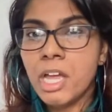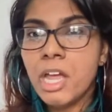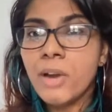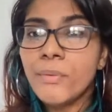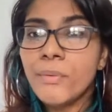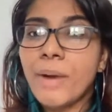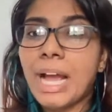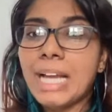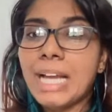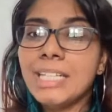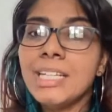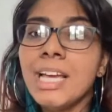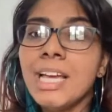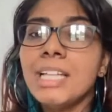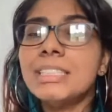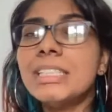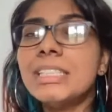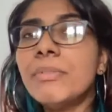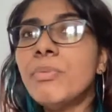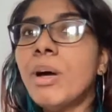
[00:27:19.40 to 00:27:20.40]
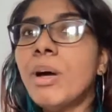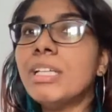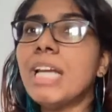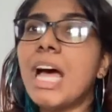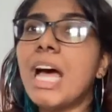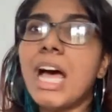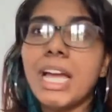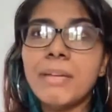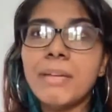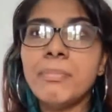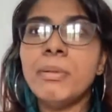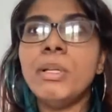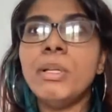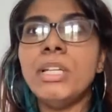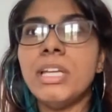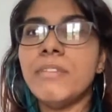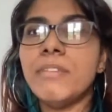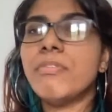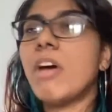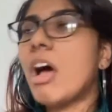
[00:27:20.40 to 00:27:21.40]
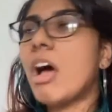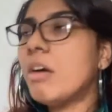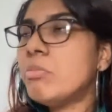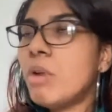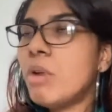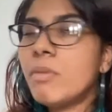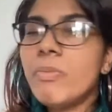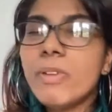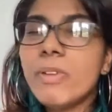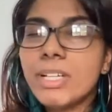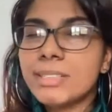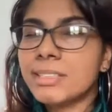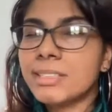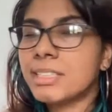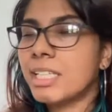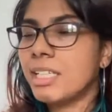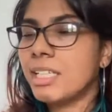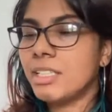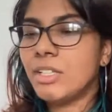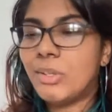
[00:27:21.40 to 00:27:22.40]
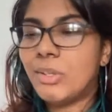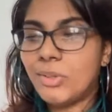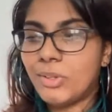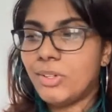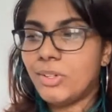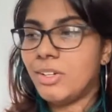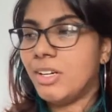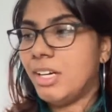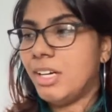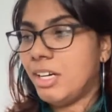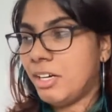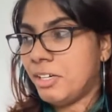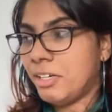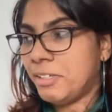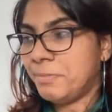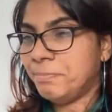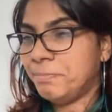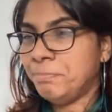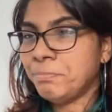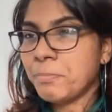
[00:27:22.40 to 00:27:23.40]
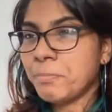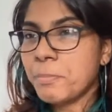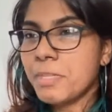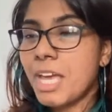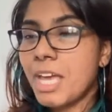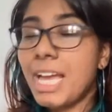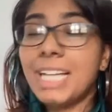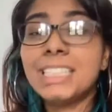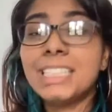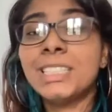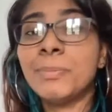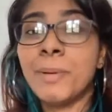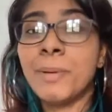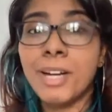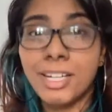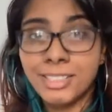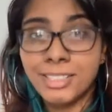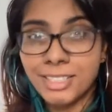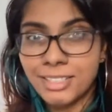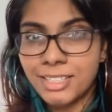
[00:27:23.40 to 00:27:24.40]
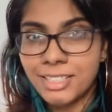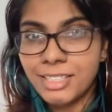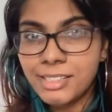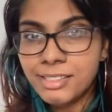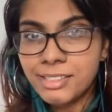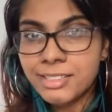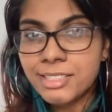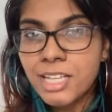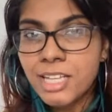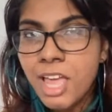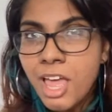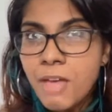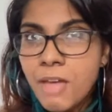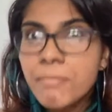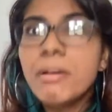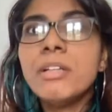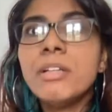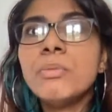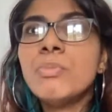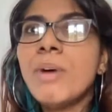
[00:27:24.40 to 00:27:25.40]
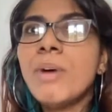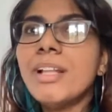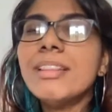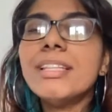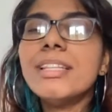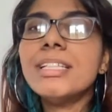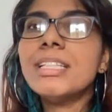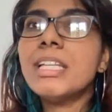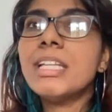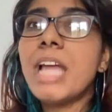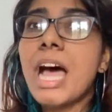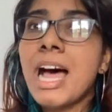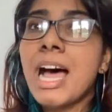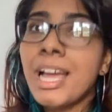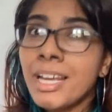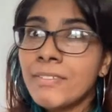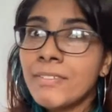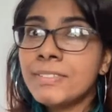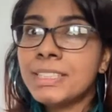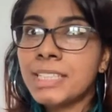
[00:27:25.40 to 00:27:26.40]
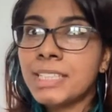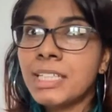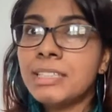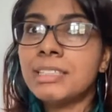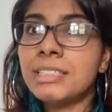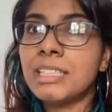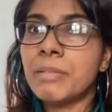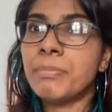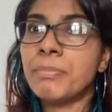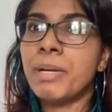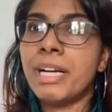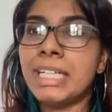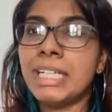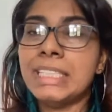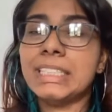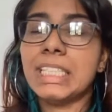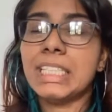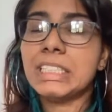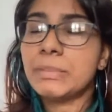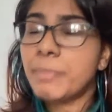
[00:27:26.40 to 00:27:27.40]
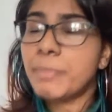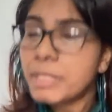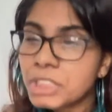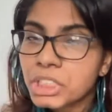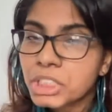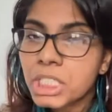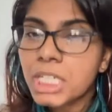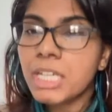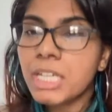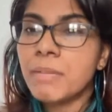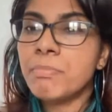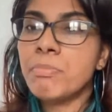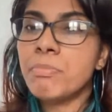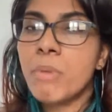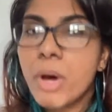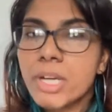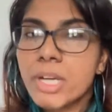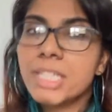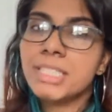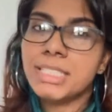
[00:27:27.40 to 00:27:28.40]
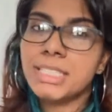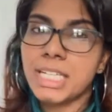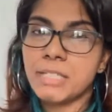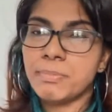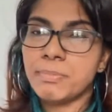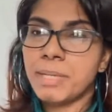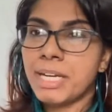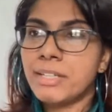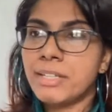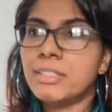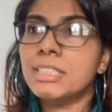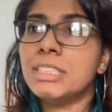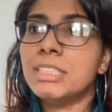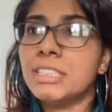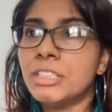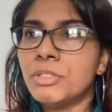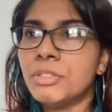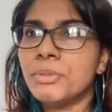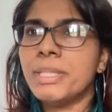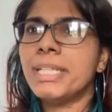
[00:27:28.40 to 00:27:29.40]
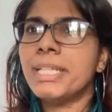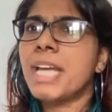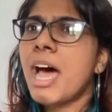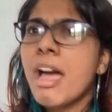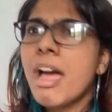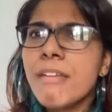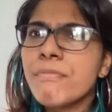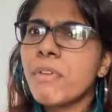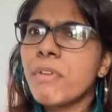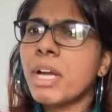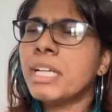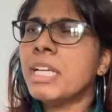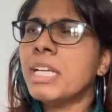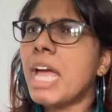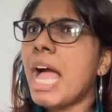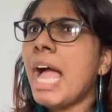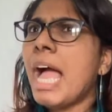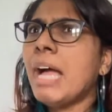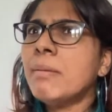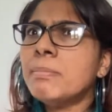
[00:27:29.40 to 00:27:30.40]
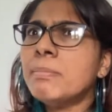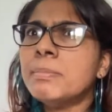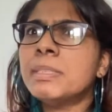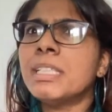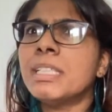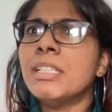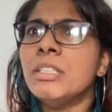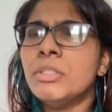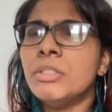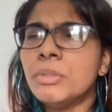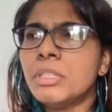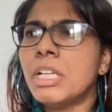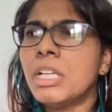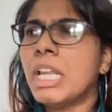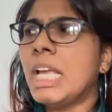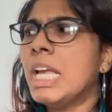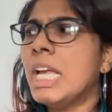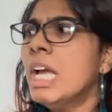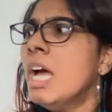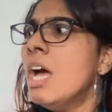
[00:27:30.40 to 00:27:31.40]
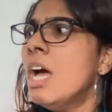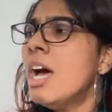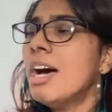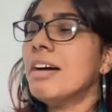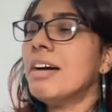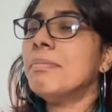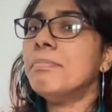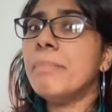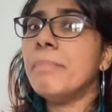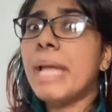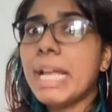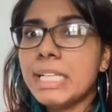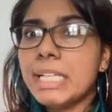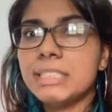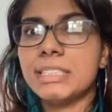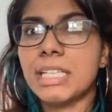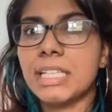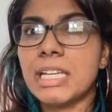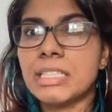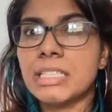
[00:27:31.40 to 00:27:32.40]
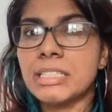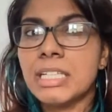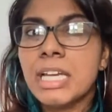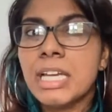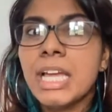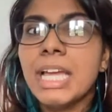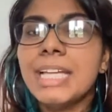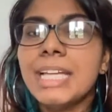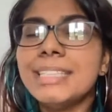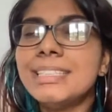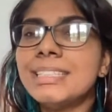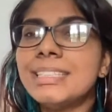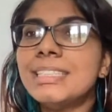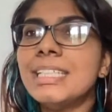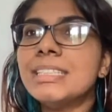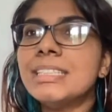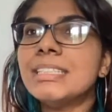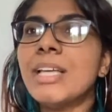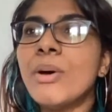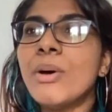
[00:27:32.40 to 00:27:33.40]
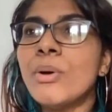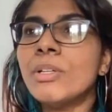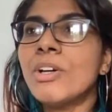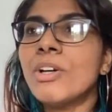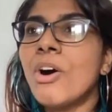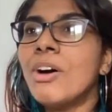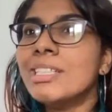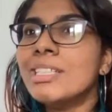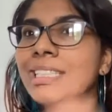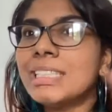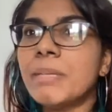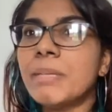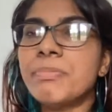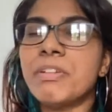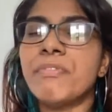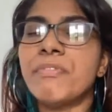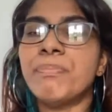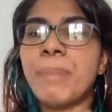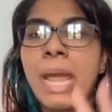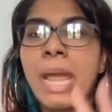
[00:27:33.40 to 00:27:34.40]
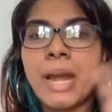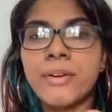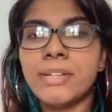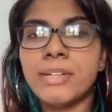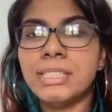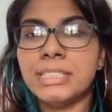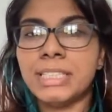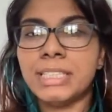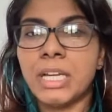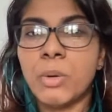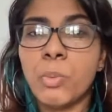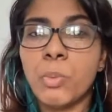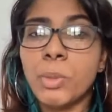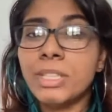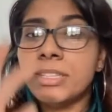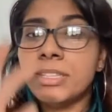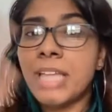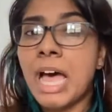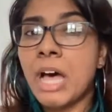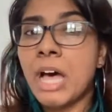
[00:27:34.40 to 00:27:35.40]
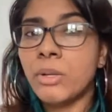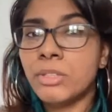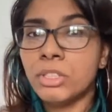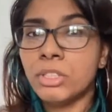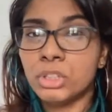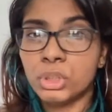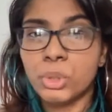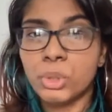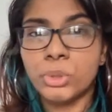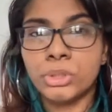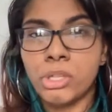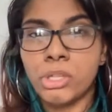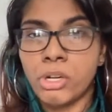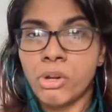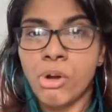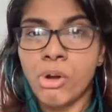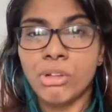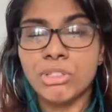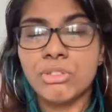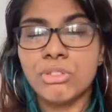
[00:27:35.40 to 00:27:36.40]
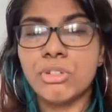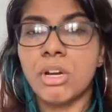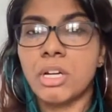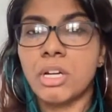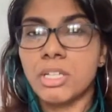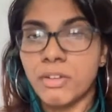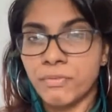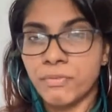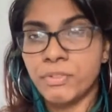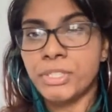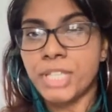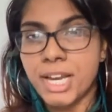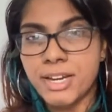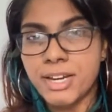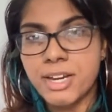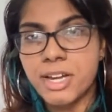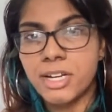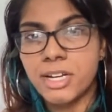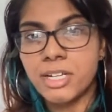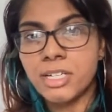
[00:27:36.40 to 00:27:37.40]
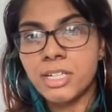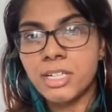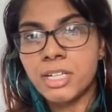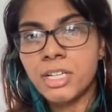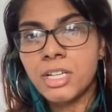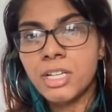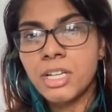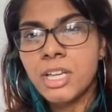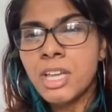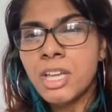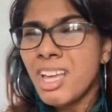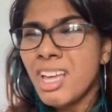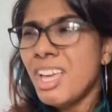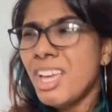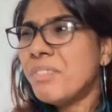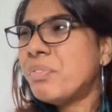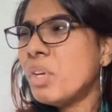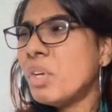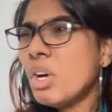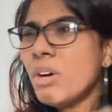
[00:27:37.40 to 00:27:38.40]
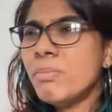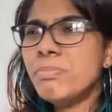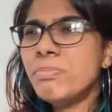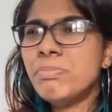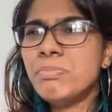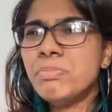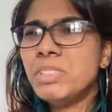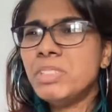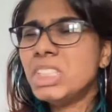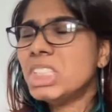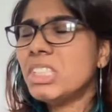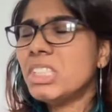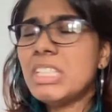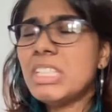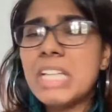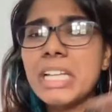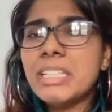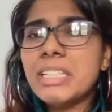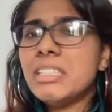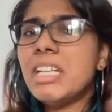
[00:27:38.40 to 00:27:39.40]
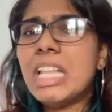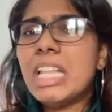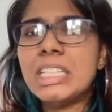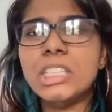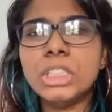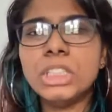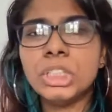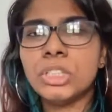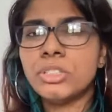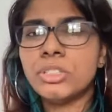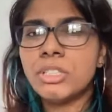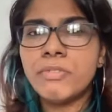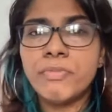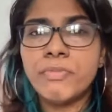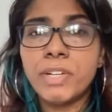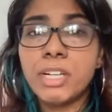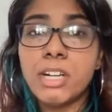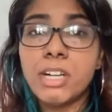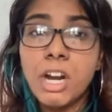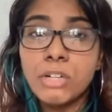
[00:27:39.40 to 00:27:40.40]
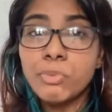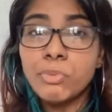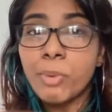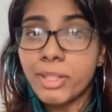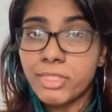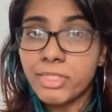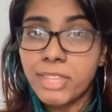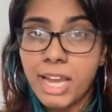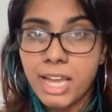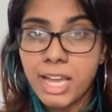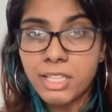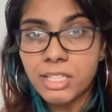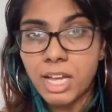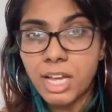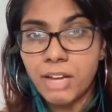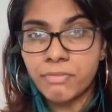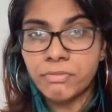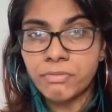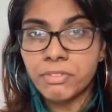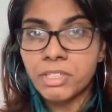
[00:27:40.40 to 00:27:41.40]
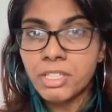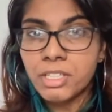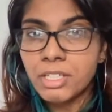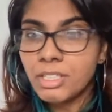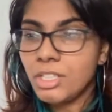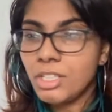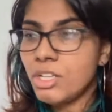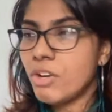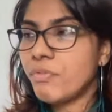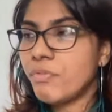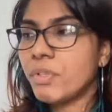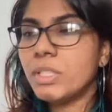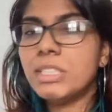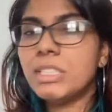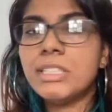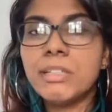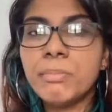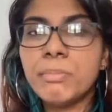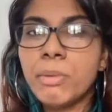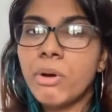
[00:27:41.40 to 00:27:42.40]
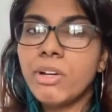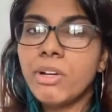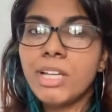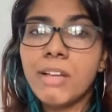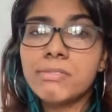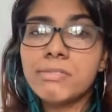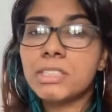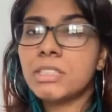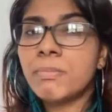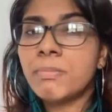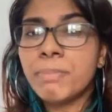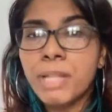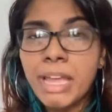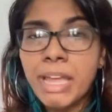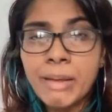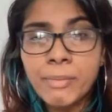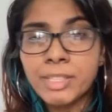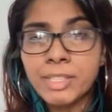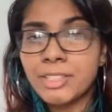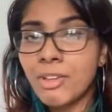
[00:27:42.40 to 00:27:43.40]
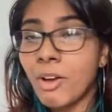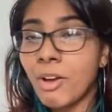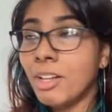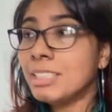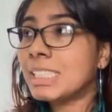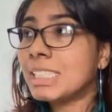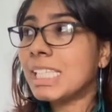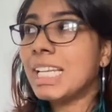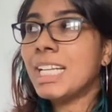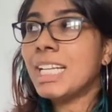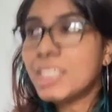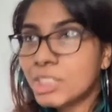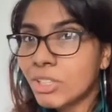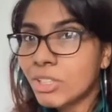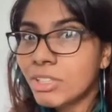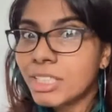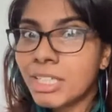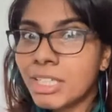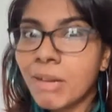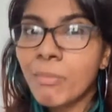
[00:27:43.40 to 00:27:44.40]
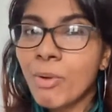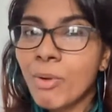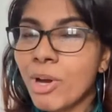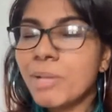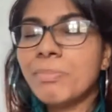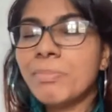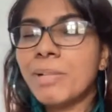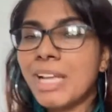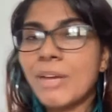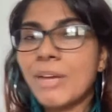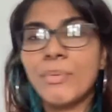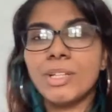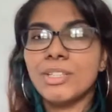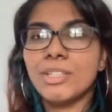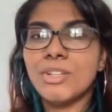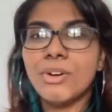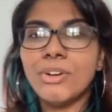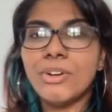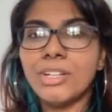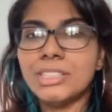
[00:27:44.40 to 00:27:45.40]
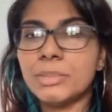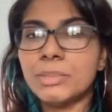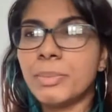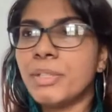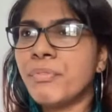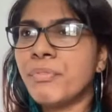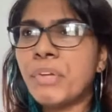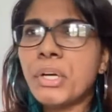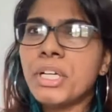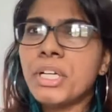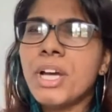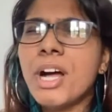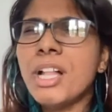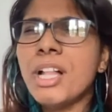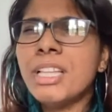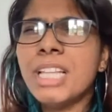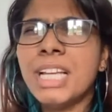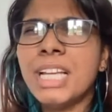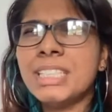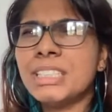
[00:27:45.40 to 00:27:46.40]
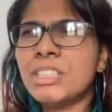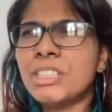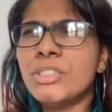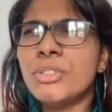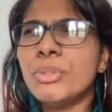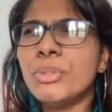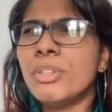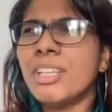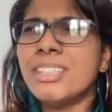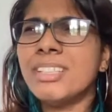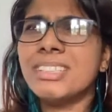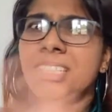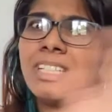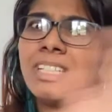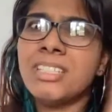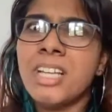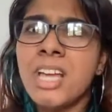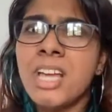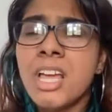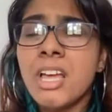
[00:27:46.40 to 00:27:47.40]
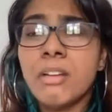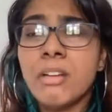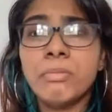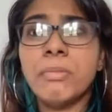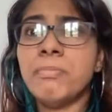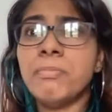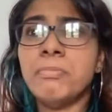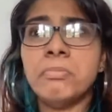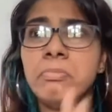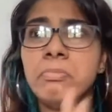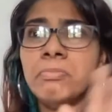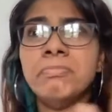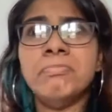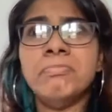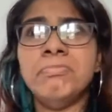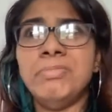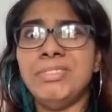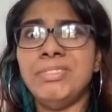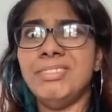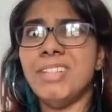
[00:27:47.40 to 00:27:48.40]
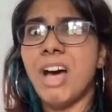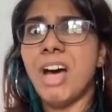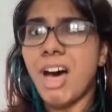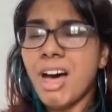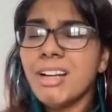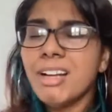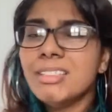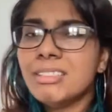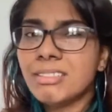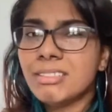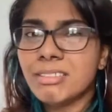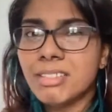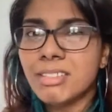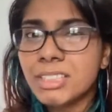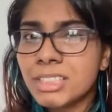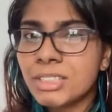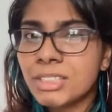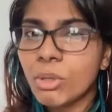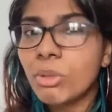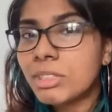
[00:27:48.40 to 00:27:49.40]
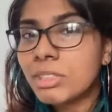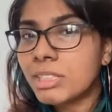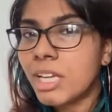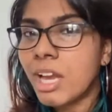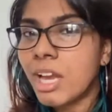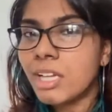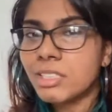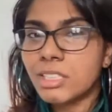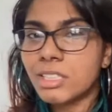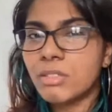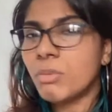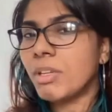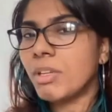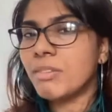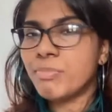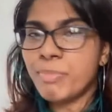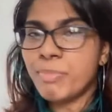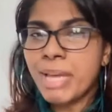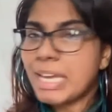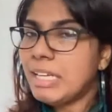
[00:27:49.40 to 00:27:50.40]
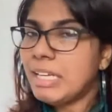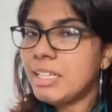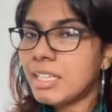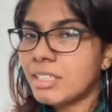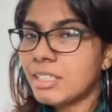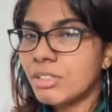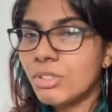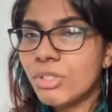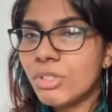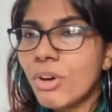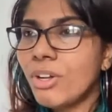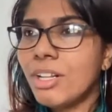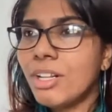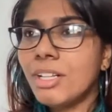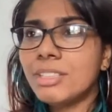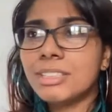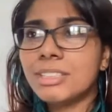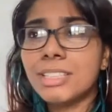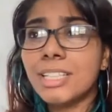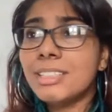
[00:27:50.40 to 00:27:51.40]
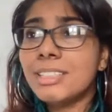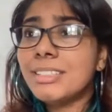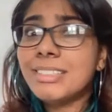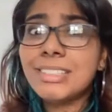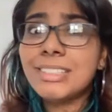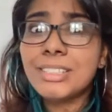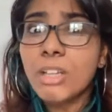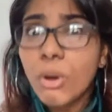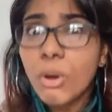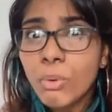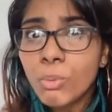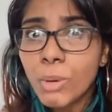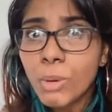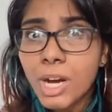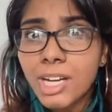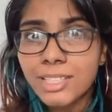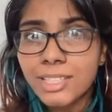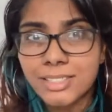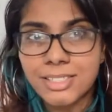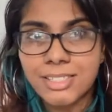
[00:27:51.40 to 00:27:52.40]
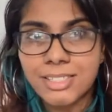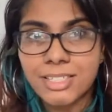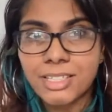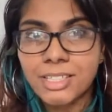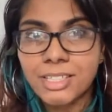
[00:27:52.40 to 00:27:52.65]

right? So what I believe, I'm obviously no expert at this, but one thing that I have seen some parents, especially modern day parents, do that I find absolutely amazing is this whole concept of parenting without the social construct of gender. If you let the children figure out what they love. If your little boy loves to play with dolls, let your little boy play with dolls. But if your girl likes to do things that aren't associated with pink and dolls, then so what?